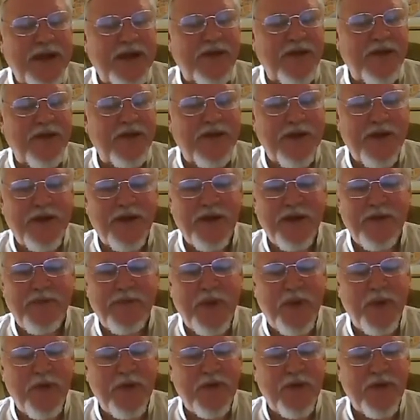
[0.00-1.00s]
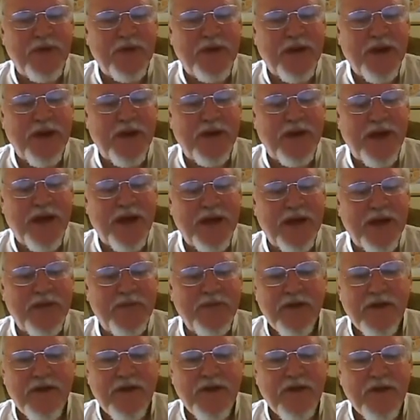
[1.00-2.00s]
acres here in Boone, North Carolina.
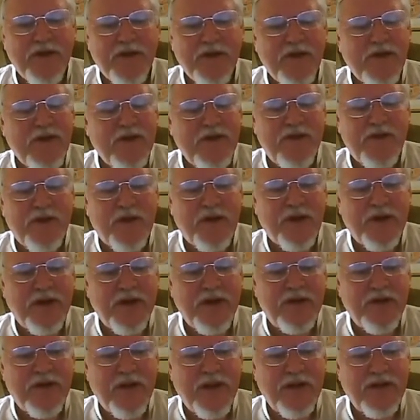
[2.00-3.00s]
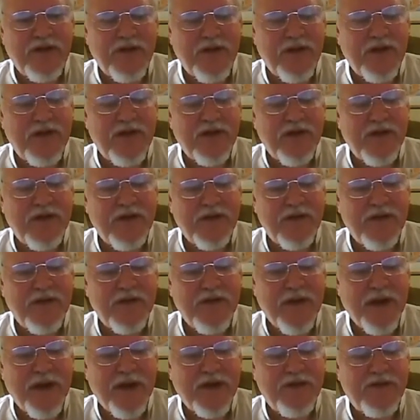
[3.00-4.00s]
Huge organization
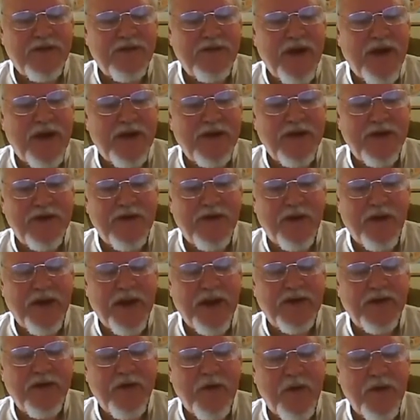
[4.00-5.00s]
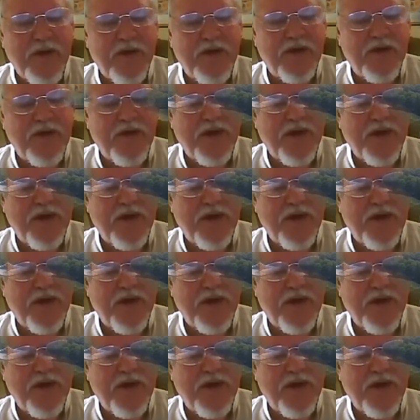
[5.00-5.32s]
has founded their headquarters